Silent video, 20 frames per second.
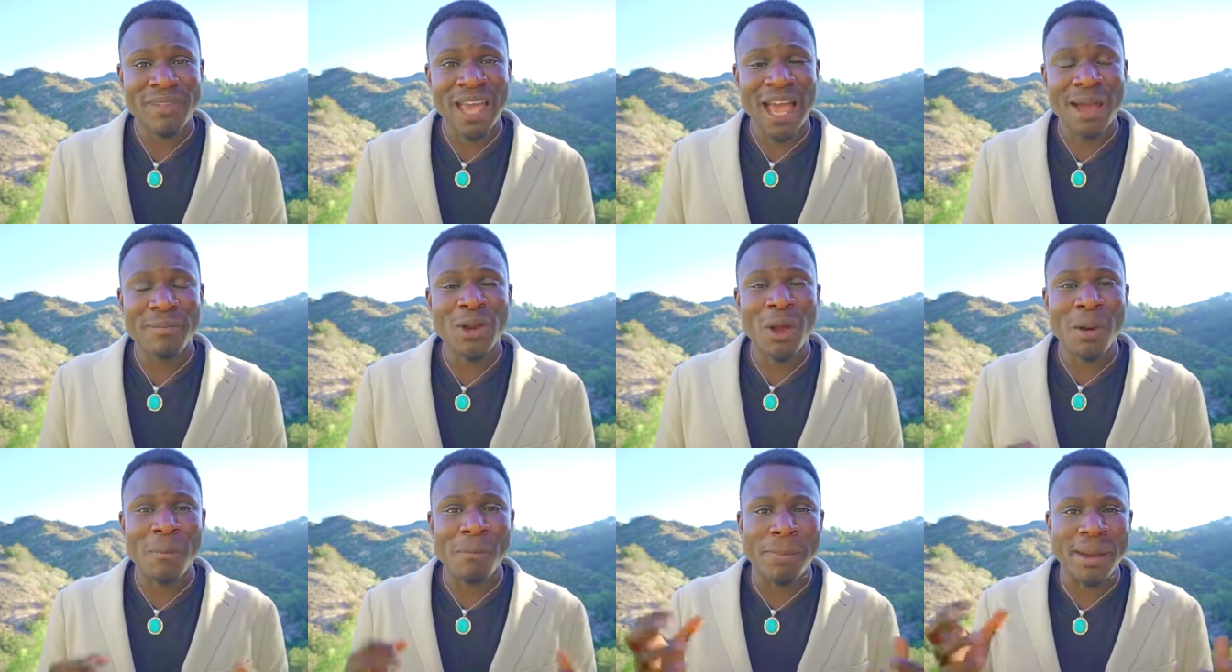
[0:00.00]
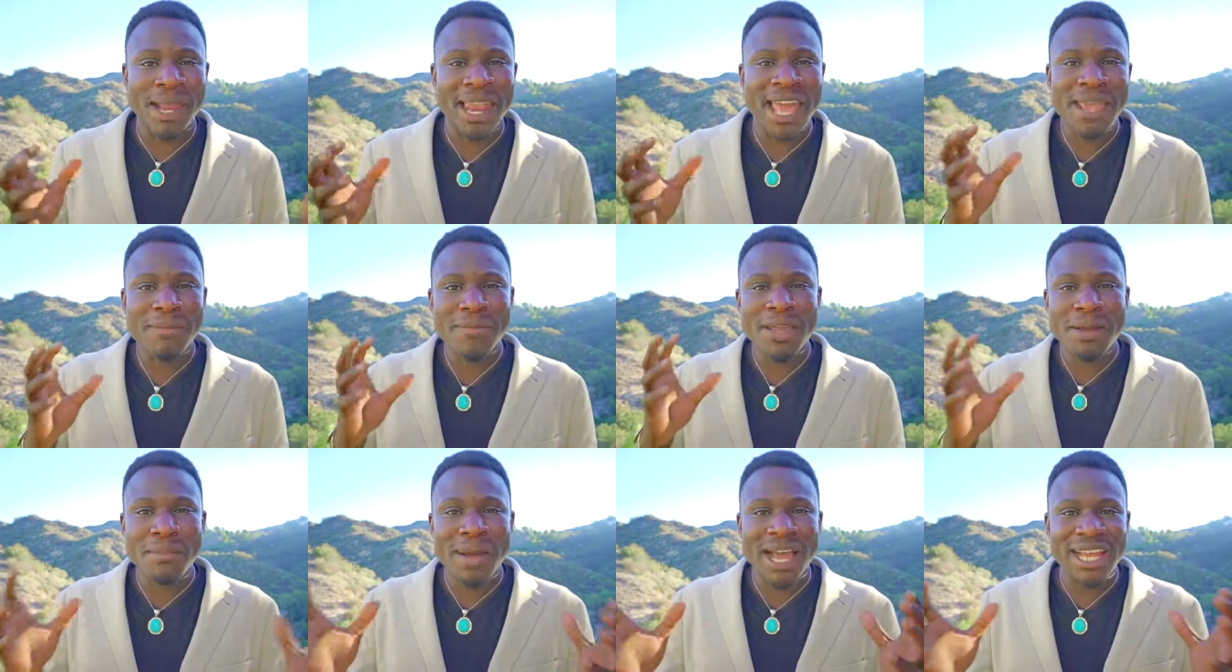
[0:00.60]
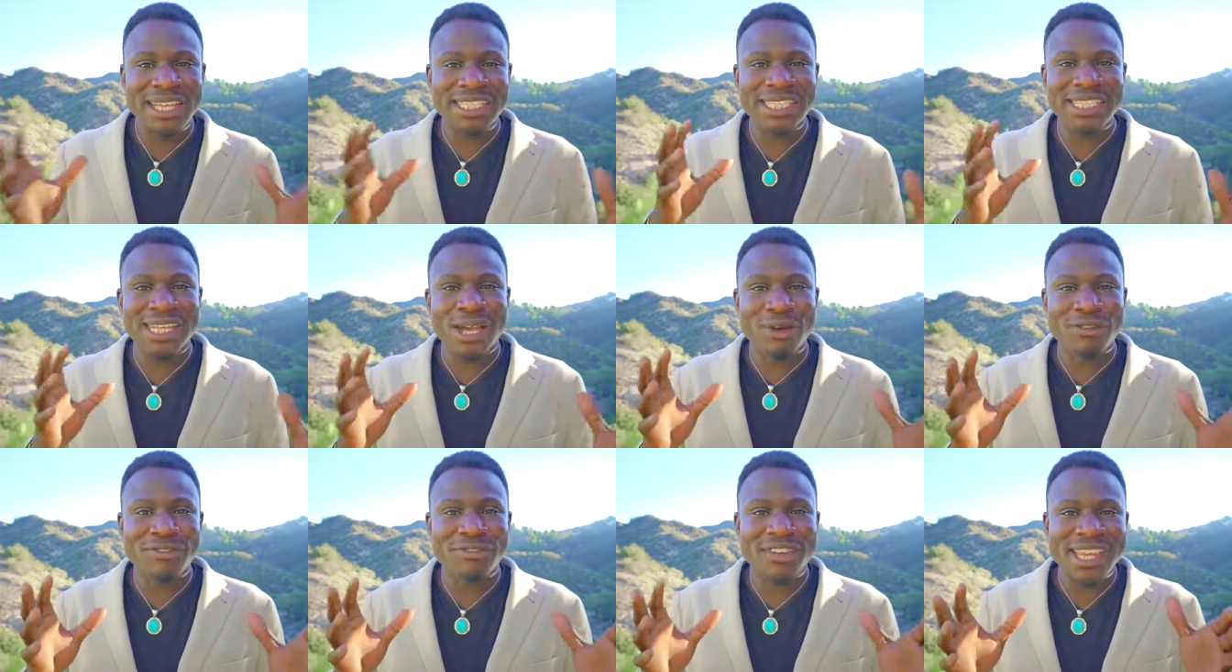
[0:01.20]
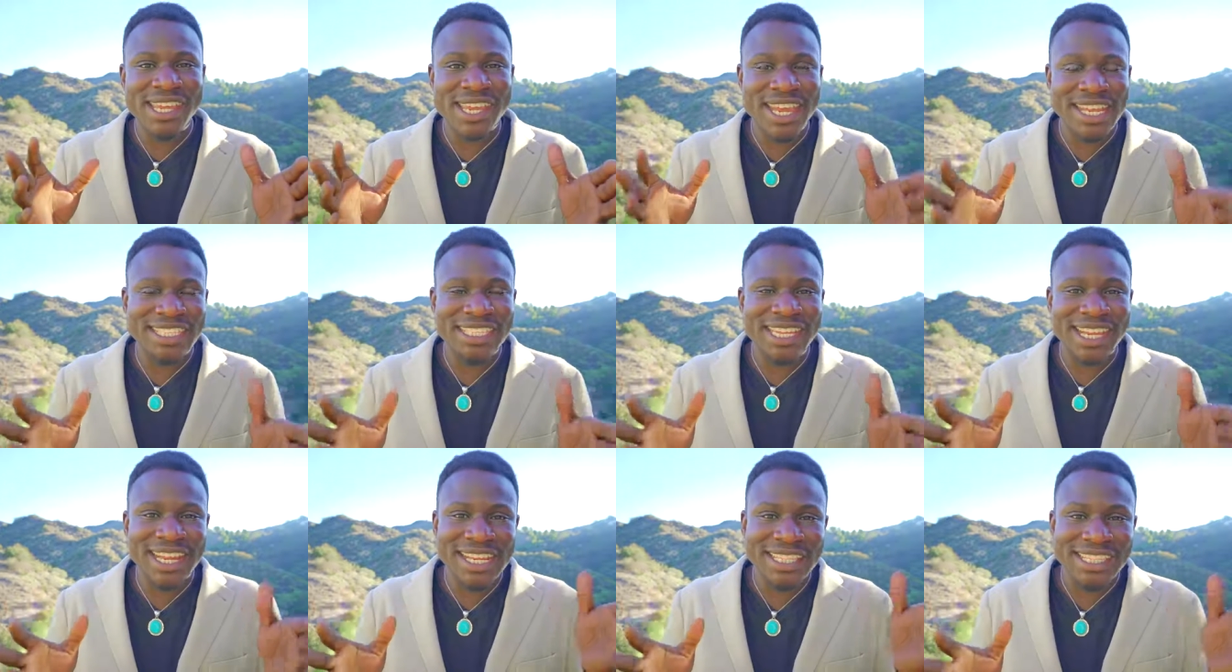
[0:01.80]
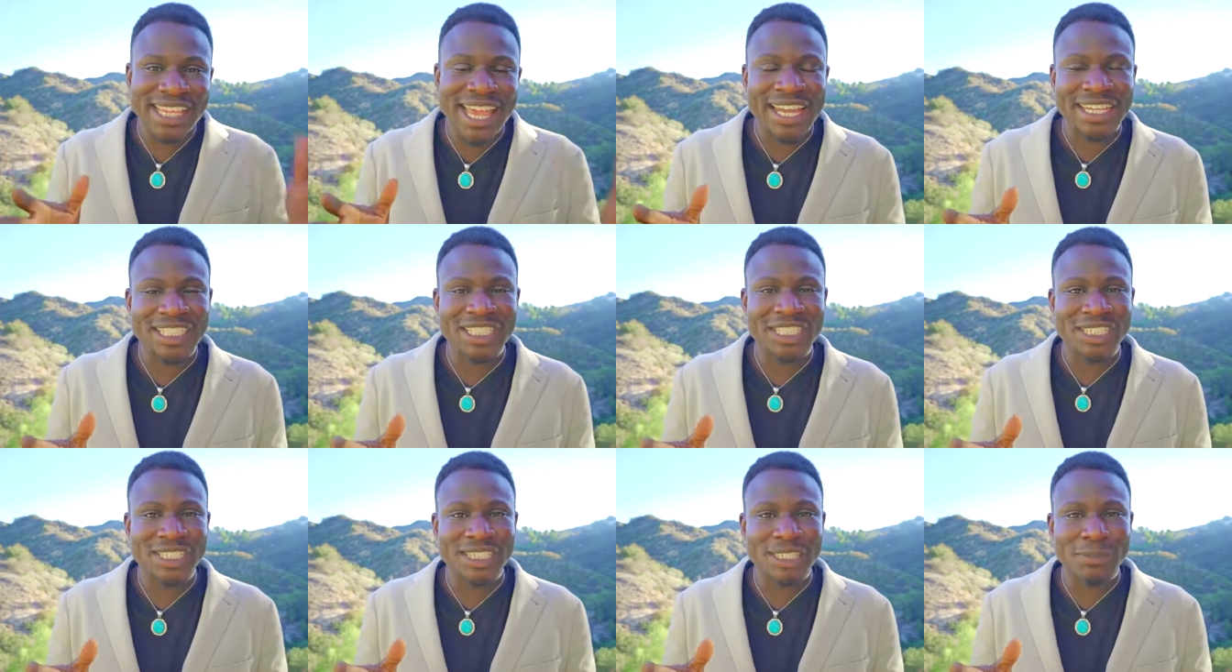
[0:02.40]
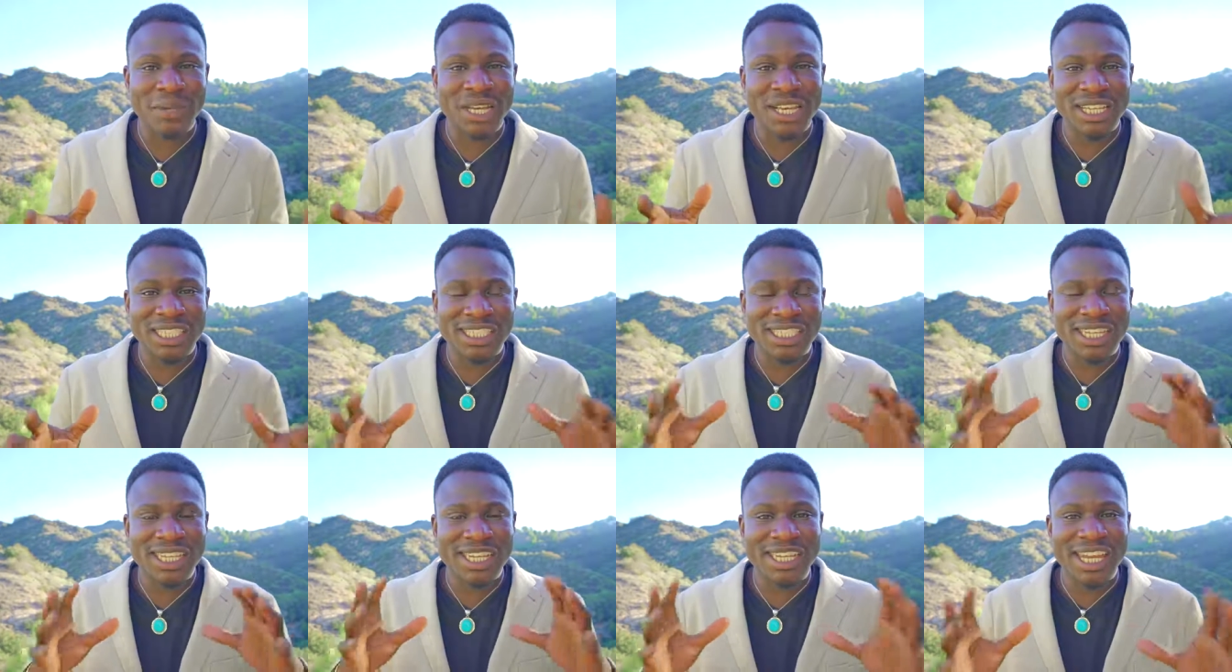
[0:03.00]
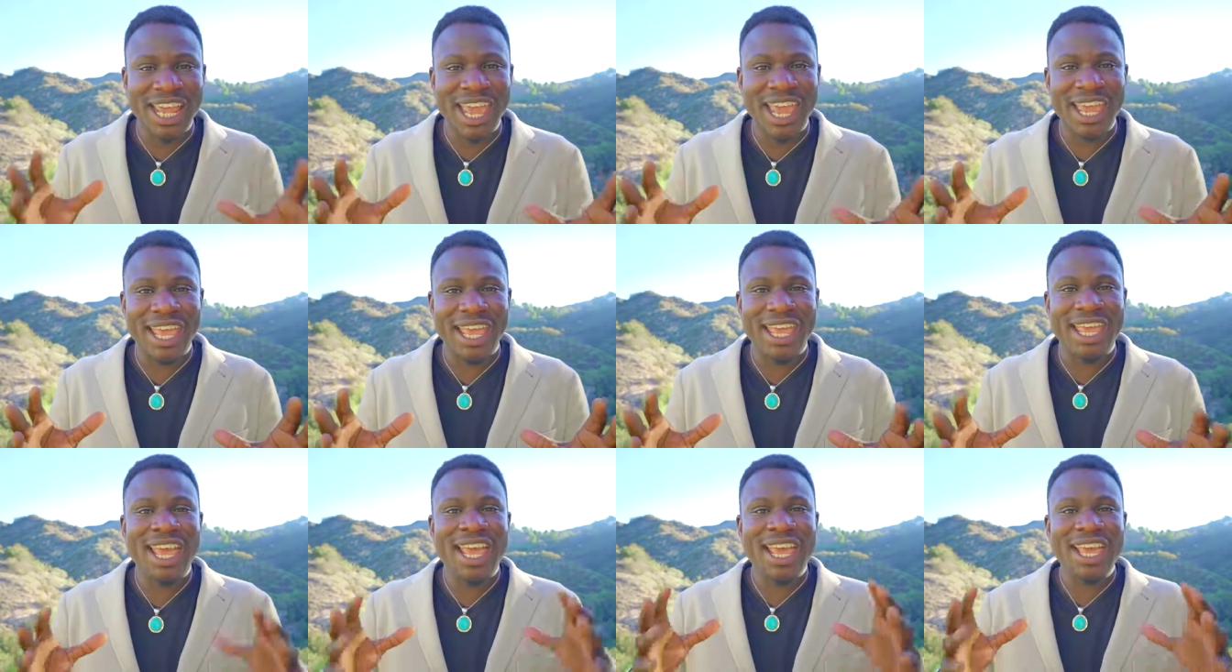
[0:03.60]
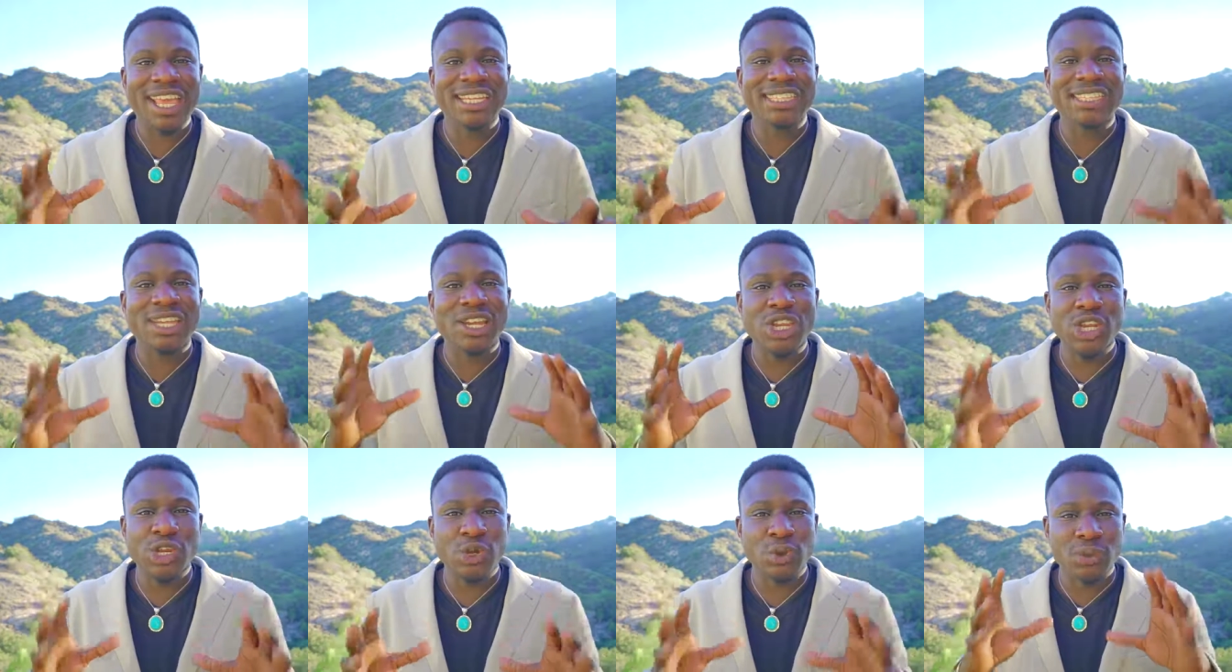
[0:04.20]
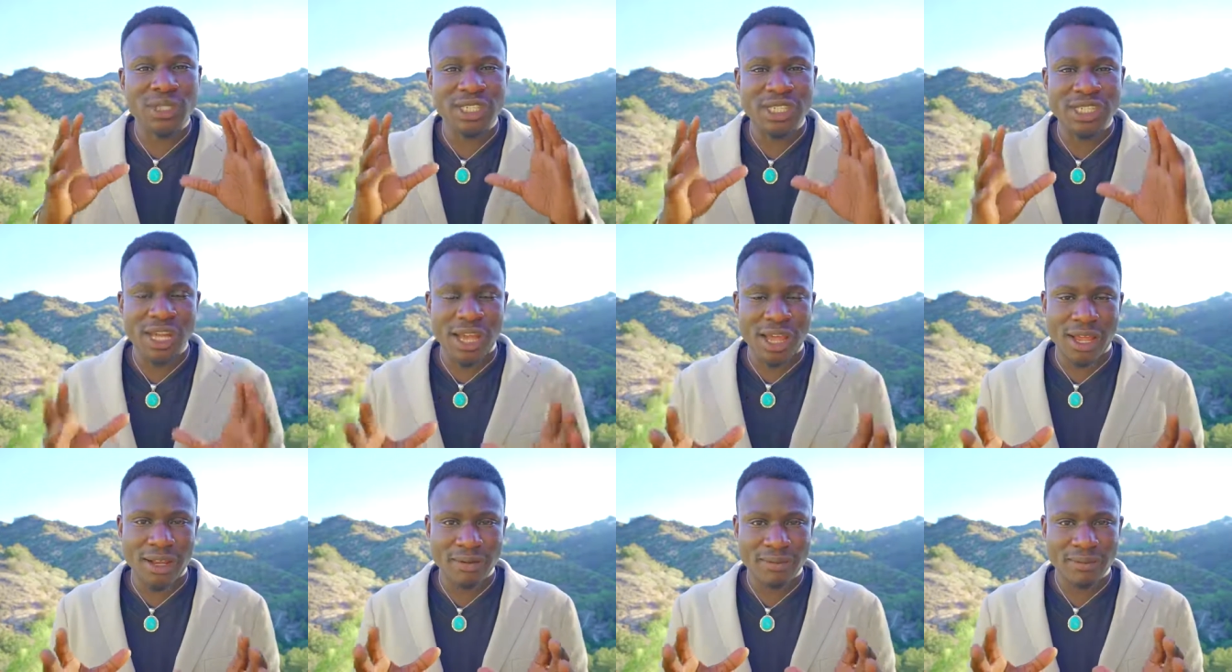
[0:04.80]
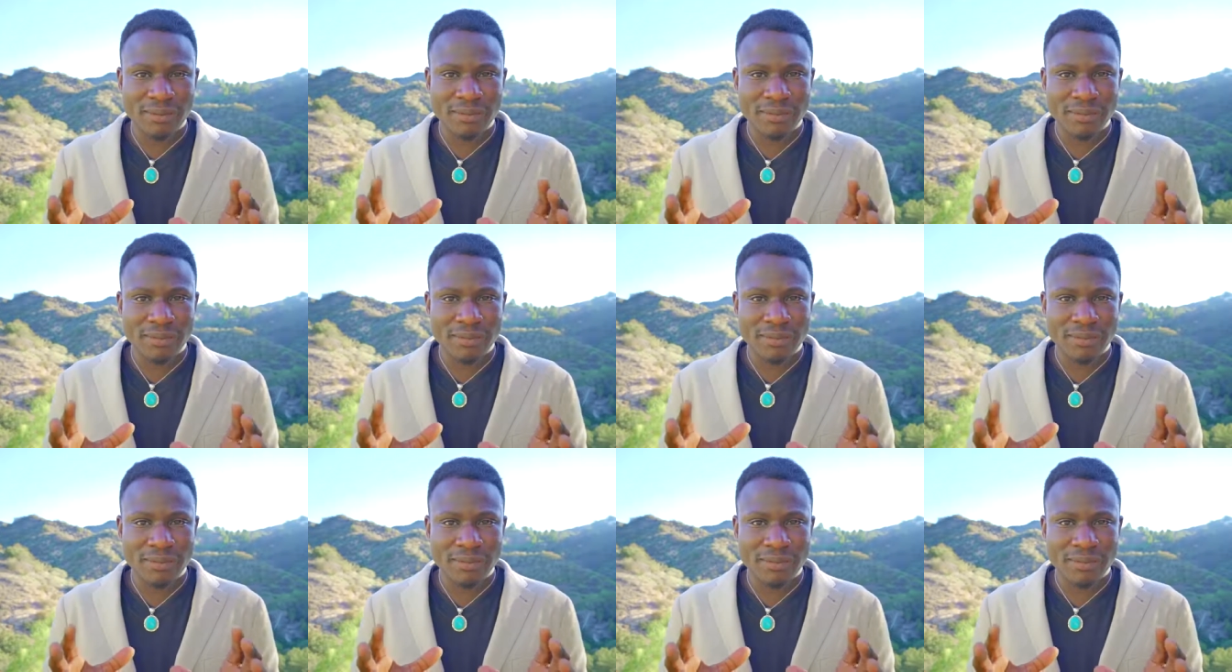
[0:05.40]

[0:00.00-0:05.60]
I'm not blaming myself for yesterday's actions because today is a new start.